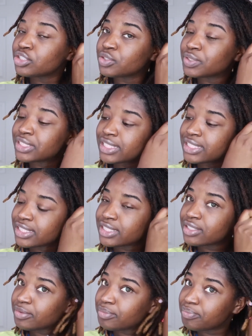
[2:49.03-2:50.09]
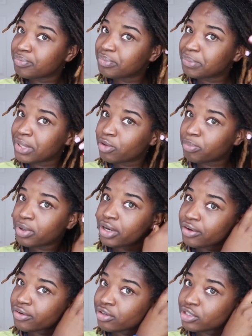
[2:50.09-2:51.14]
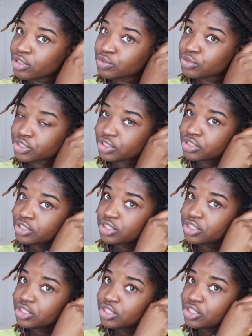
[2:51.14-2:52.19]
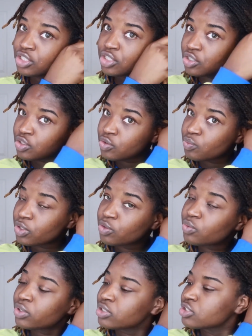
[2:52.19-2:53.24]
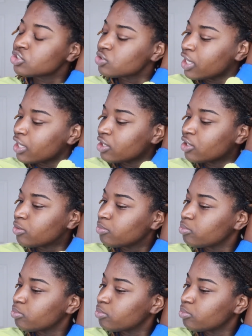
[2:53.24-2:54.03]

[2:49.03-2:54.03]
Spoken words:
since it's a middle part closure, we're going to try to,